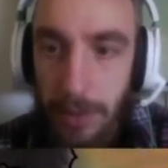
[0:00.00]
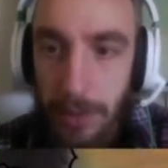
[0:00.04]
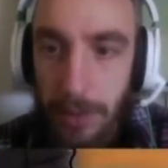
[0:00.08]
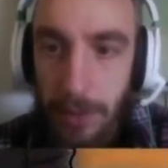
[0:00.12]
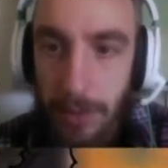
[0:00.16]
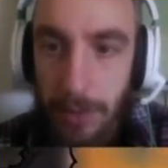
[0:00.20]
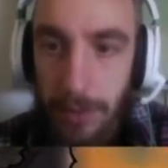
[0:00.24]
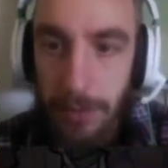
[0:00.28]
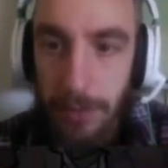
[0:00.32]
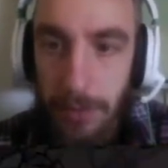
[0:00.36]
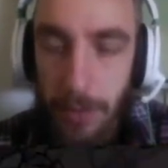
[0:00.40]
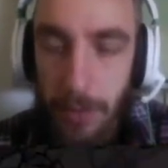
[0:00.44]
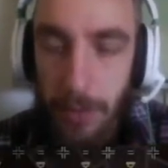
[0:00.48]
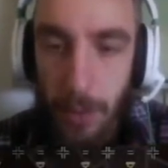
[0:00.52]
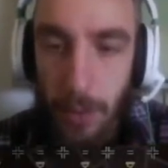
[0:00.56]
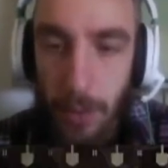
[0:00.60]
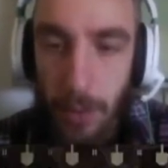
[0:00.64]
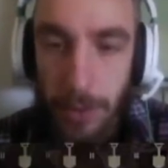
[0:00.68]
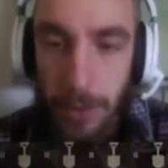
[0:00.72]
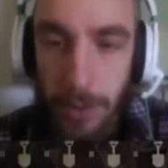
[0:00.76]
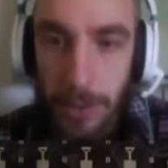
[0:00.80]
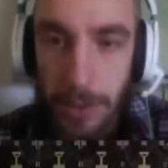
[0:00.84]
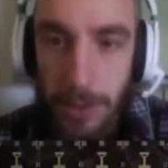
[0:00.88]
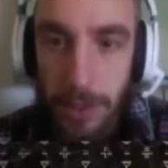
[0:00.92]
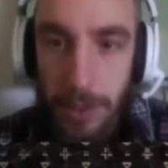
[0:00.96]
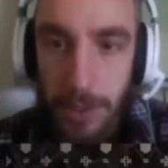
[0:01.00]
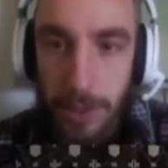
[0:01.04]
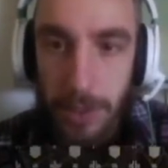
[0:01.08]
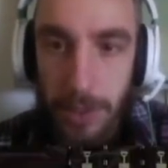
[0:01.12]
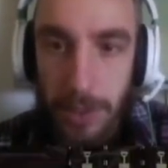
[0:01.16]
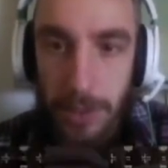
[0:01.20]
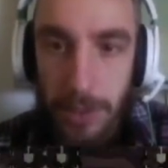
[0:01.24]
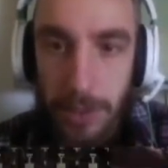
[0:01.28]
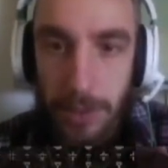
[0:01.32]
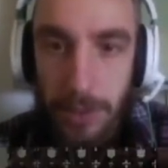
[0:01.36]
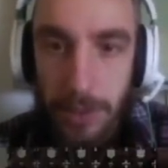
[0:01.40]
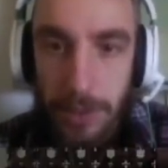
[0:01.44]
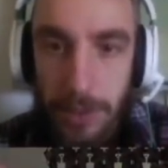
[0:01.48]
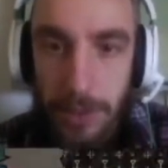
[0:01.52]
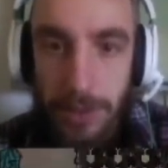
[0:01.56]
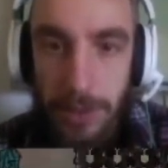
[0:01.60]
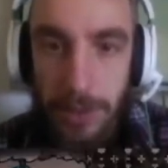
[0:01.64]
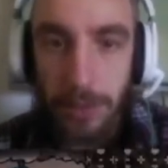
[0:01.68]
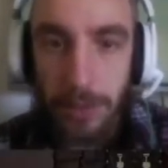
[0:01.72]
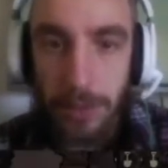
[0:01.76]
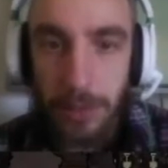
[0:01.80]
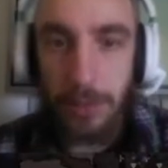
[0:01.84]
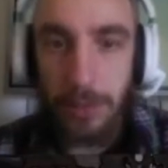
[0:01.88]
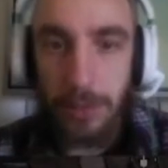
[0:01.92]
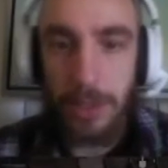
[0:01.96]
afford
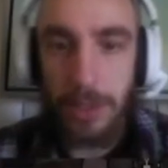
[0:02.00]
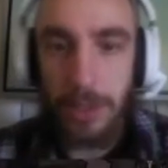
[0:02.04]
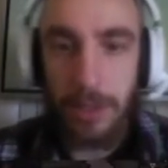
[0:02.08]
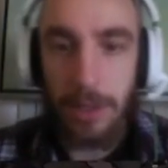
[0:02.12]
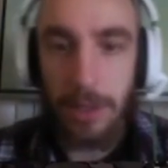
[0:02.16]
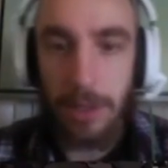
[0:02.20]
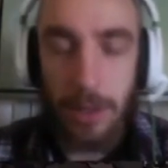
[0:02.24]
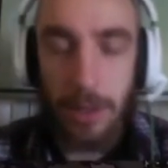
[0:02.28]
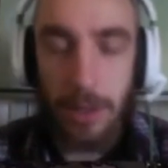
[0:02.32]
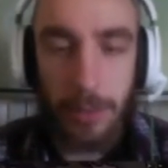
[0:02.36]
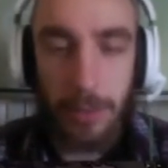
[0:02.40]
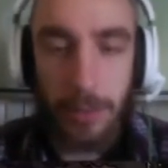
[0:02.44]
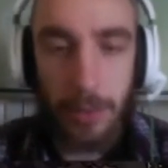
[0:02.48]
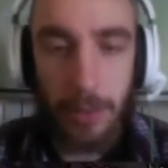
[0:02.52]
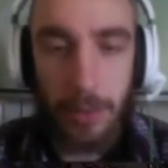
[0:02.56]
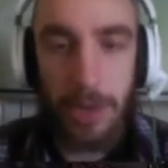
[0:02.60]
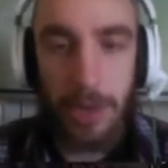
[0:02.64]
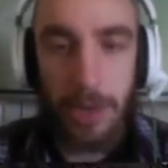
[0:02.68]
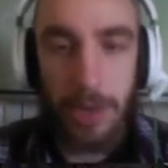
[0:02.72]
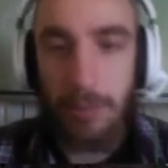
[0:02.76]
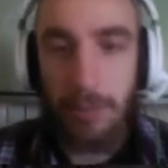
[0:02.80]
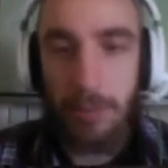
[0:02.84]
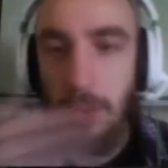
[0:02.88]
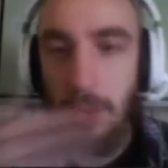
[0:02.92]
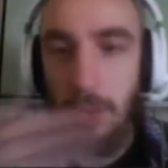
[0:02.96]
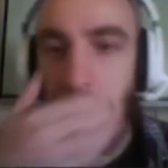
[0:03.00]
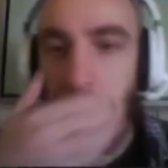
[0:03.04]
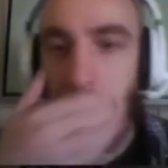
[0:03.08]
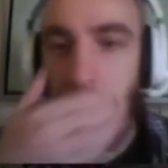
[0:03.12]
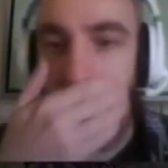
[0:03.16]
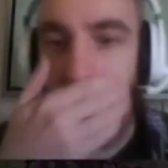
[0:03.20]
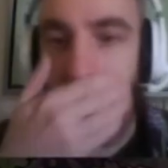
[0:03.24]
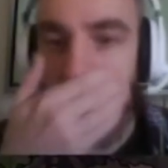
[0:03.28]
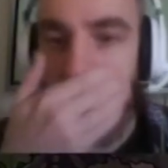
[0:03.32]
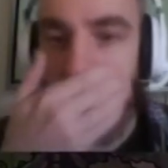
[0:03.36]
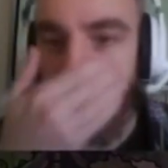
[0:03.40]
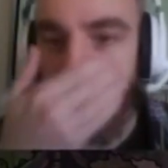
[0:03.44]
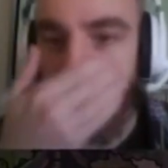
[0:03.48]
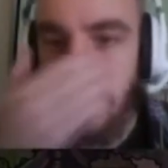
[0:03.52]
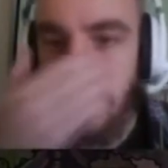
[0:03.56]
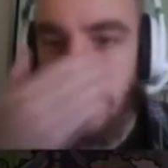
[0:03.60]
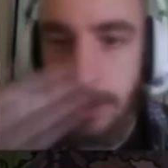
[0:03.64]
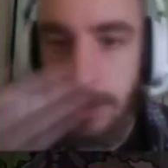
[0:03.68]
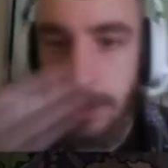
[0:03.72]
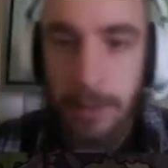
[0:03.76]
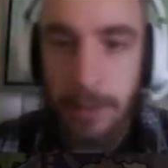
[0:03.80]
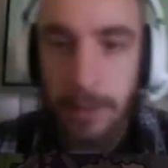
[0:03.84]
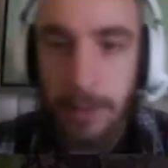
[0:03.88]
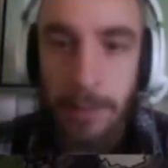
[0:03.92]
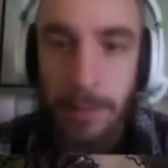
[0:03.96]
to operate more
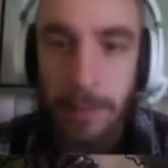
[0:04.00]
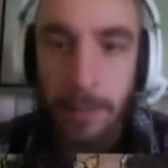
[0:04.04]
things.